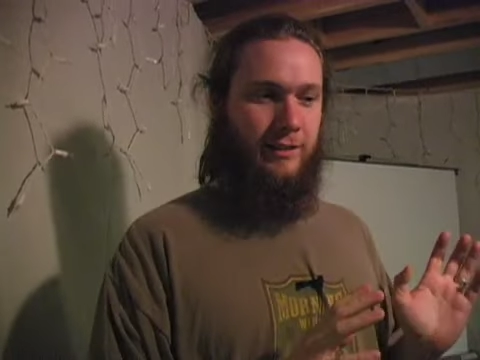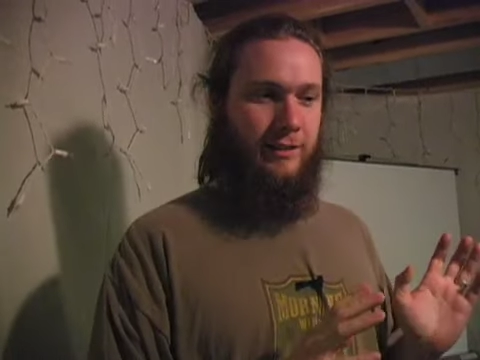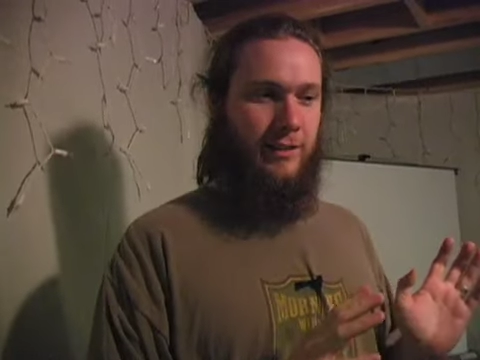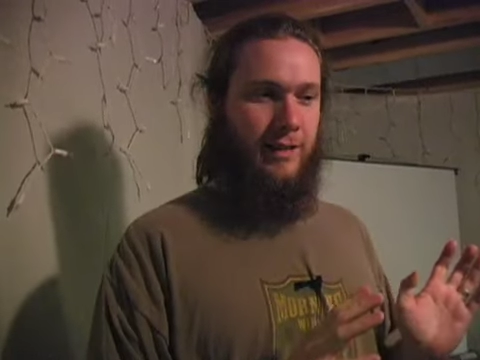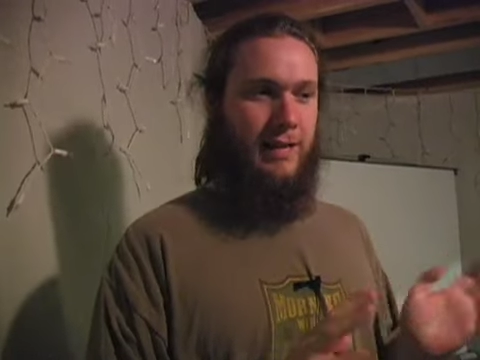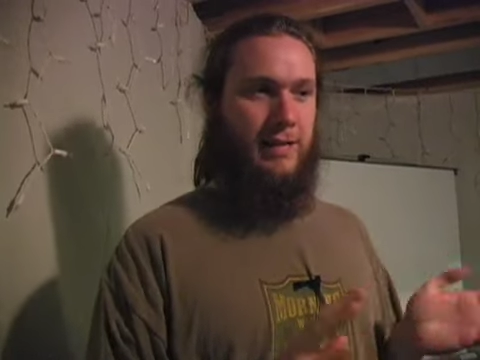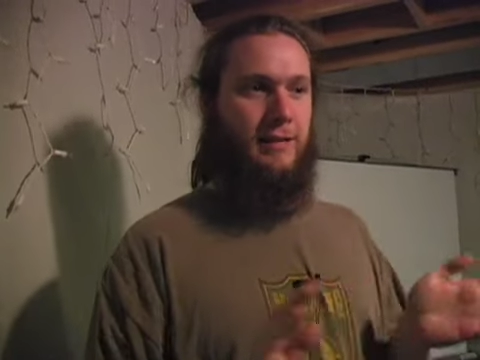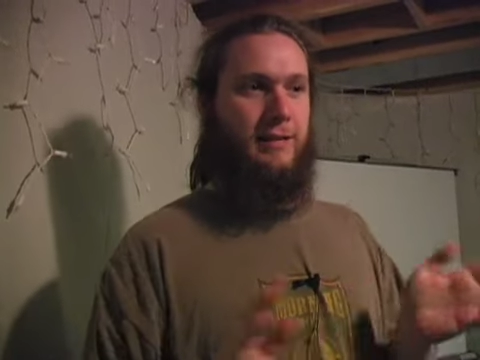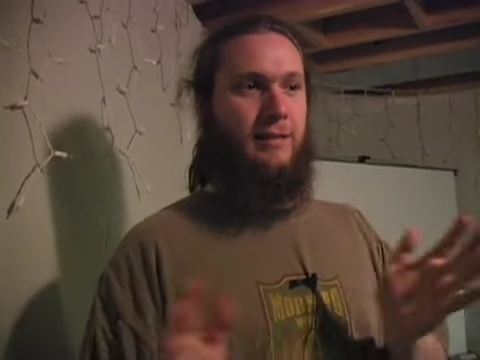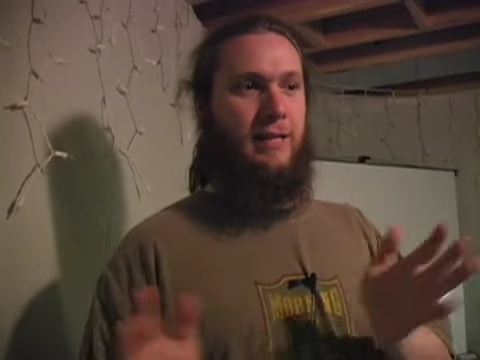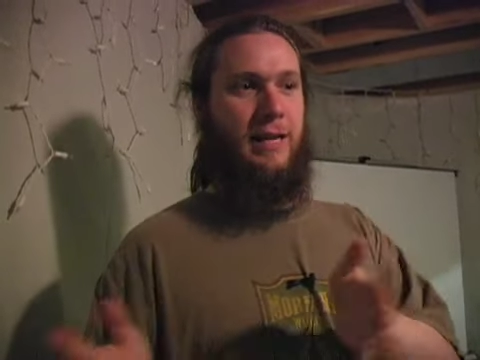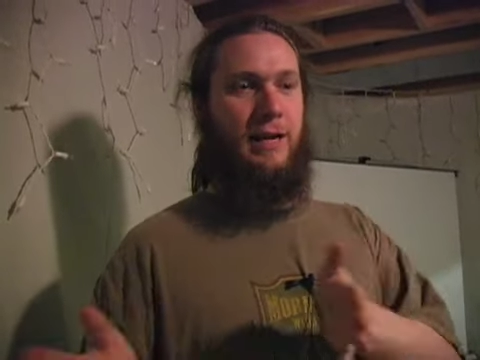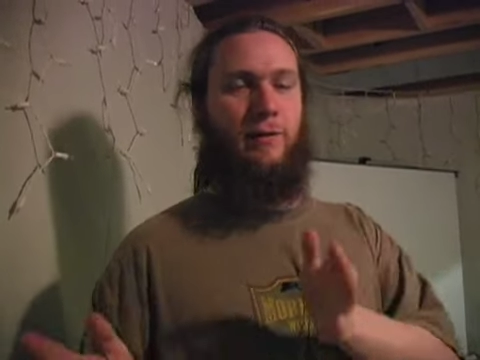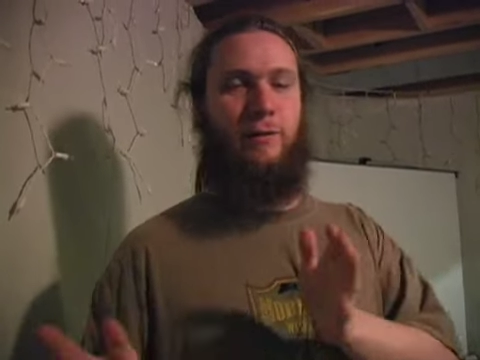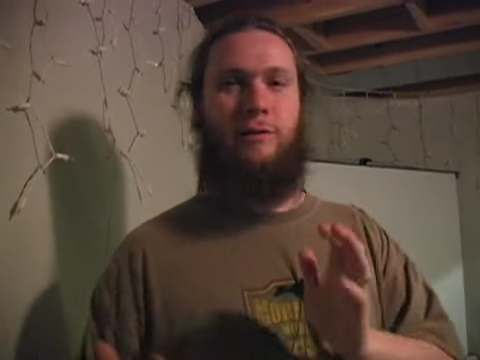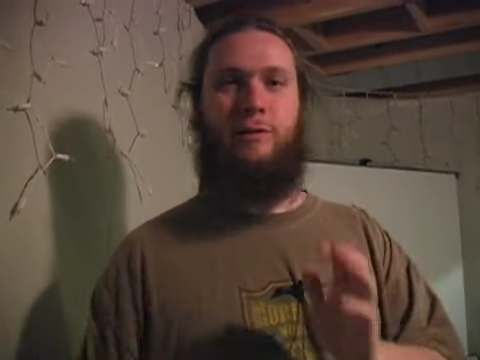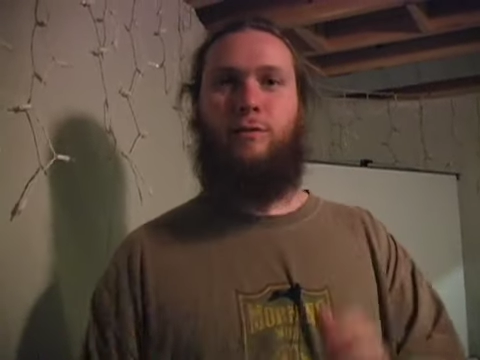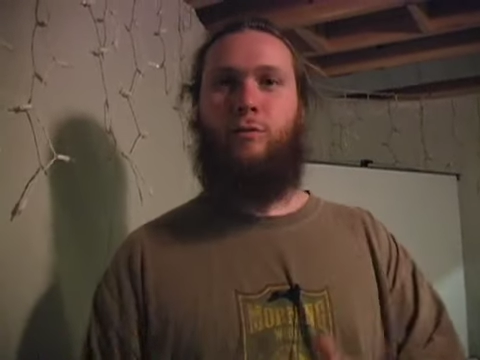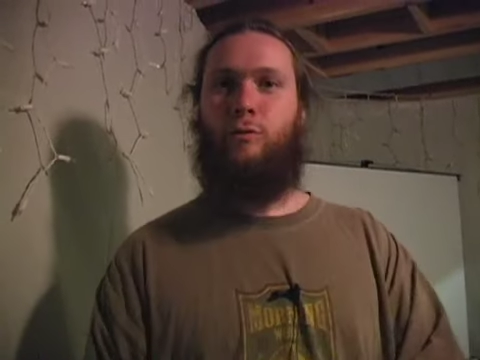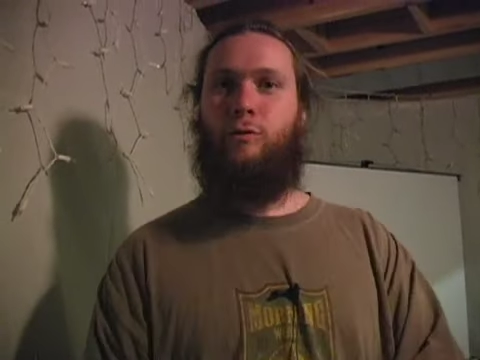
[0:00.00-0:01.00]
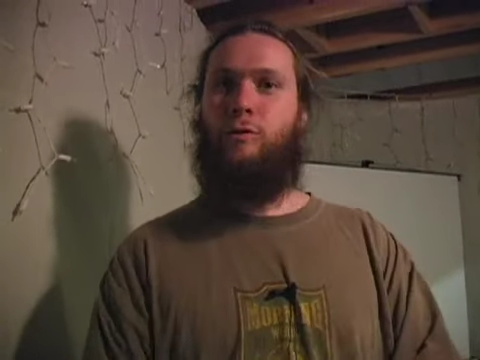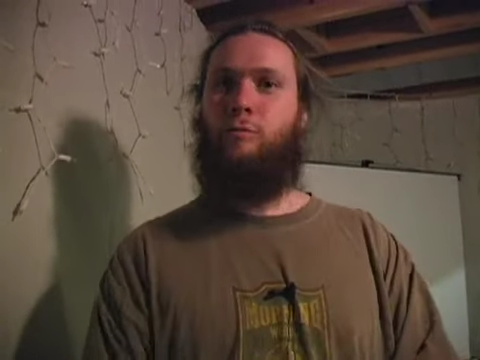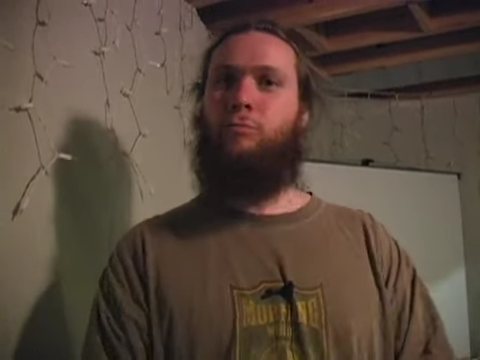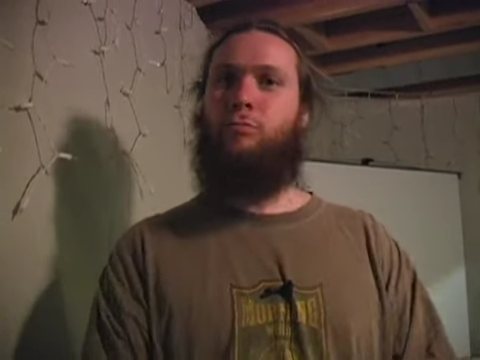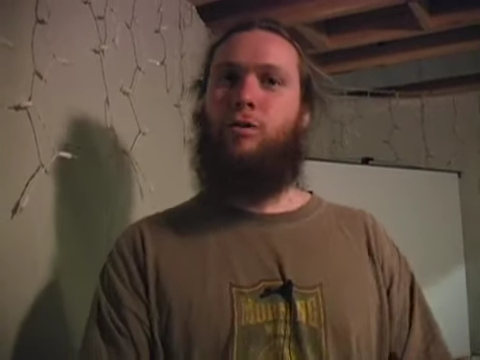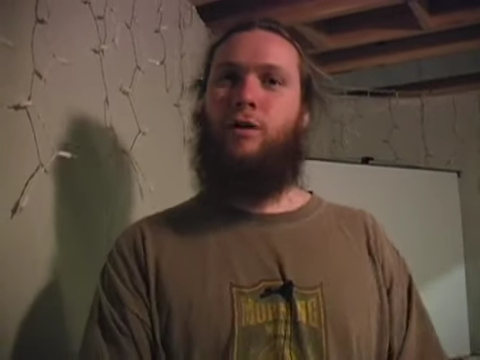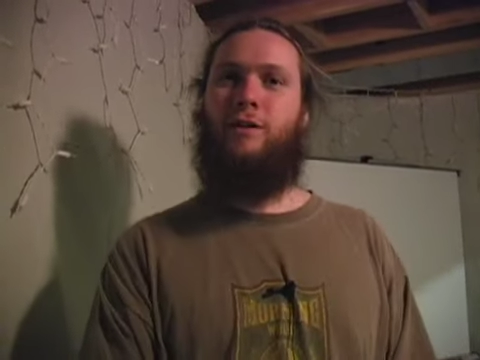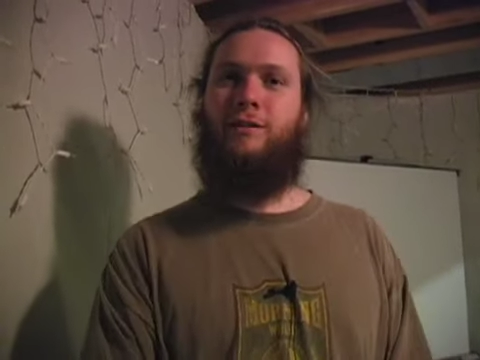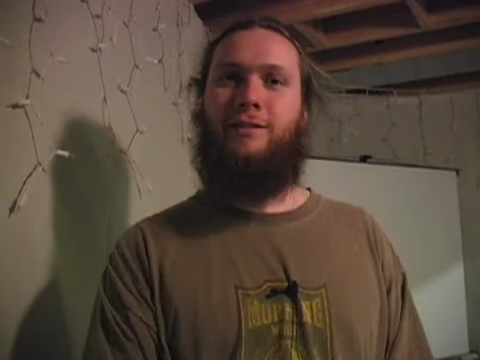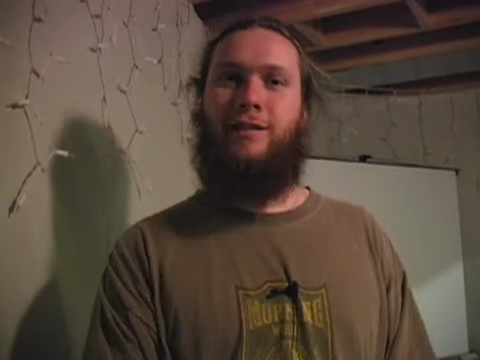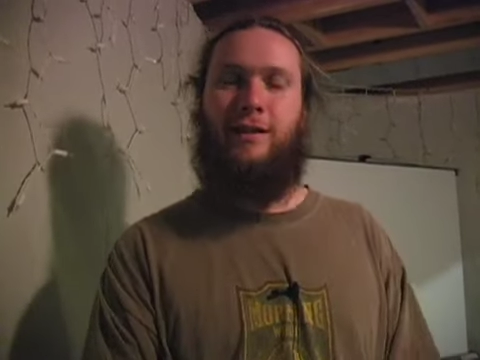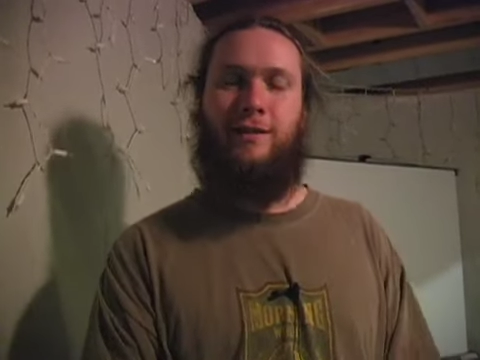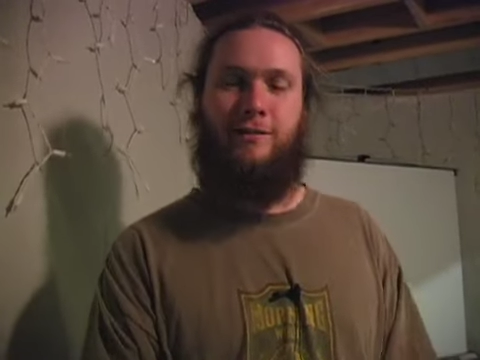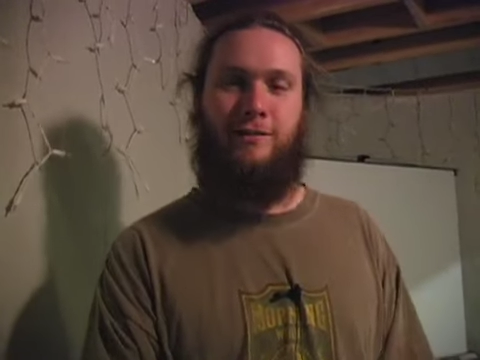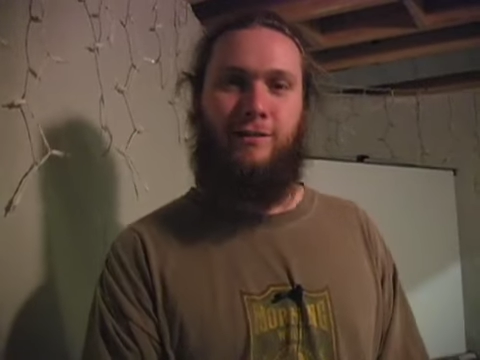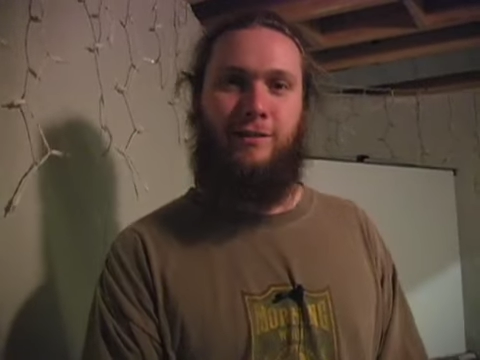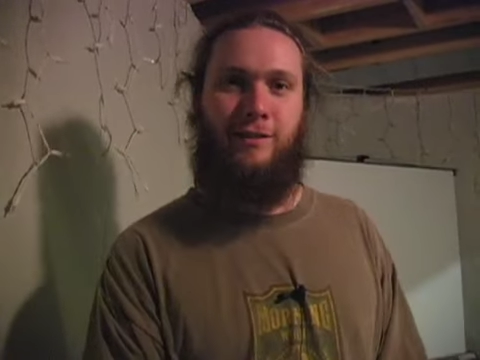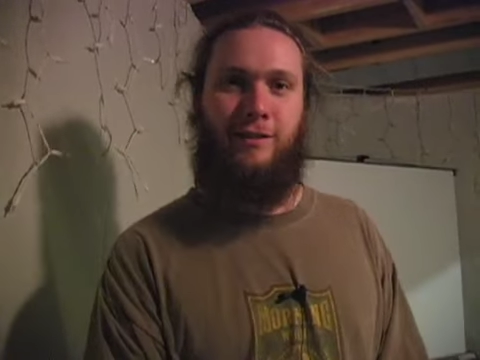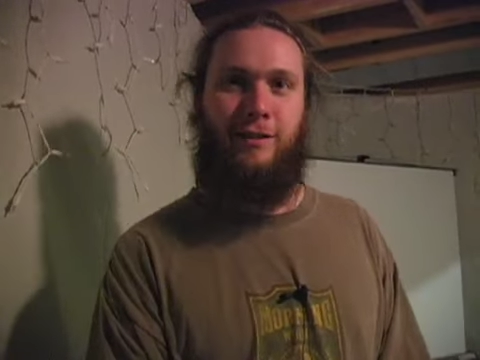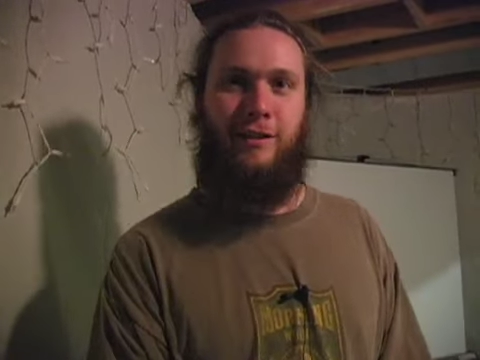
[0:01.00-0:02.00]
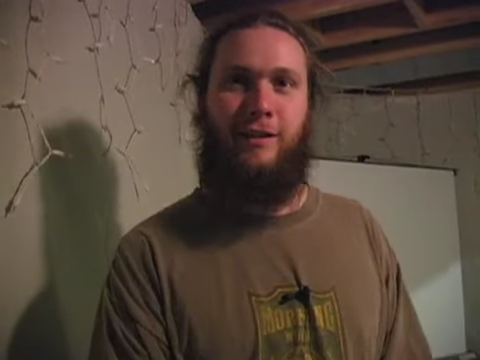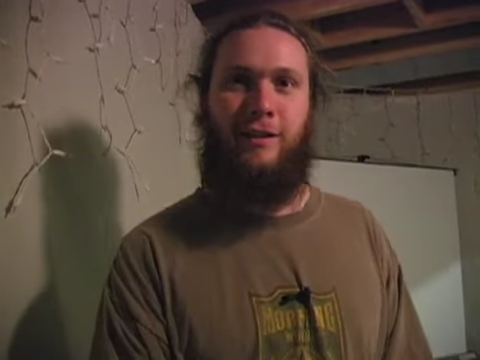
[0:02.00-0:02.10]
that now is a word processor.